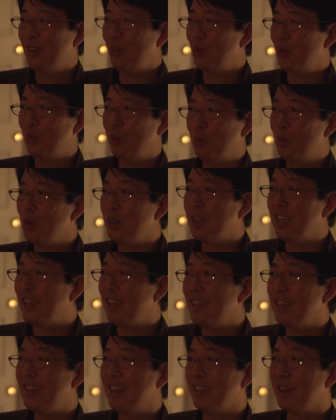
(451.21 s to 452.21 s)
you doing
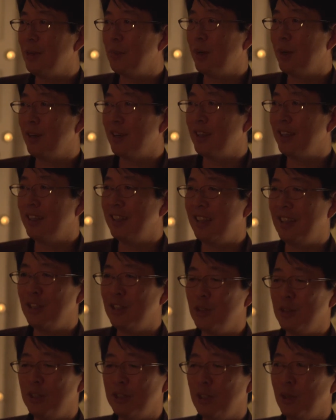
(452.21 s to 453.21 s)
anything about it,
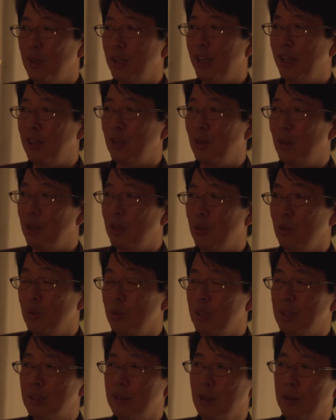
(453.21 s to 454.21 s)
and you're like you
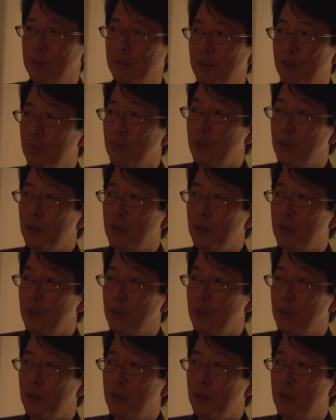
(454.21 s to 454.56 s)
discover the